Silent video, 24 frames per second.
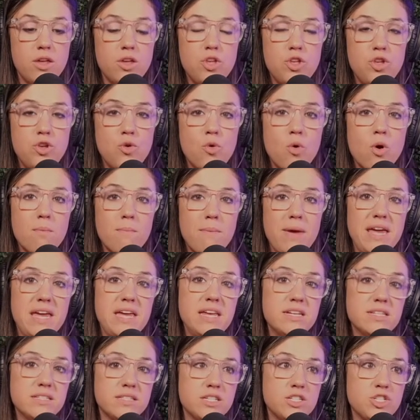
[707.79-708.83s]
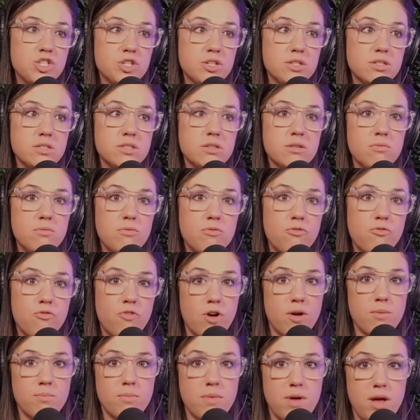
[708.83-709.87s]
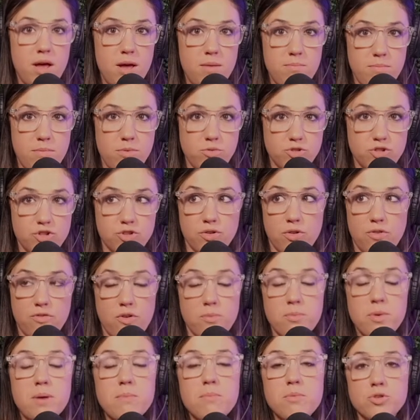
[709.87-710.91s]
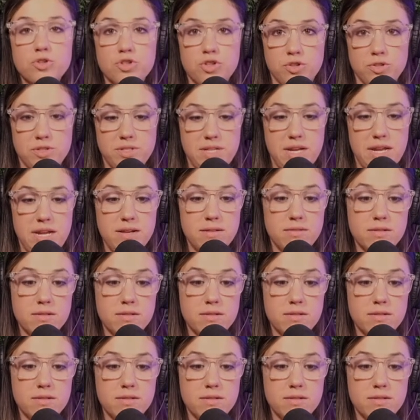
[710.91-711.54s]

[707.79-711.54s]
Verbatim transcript: you are making decisions from emotional, from an emotional state.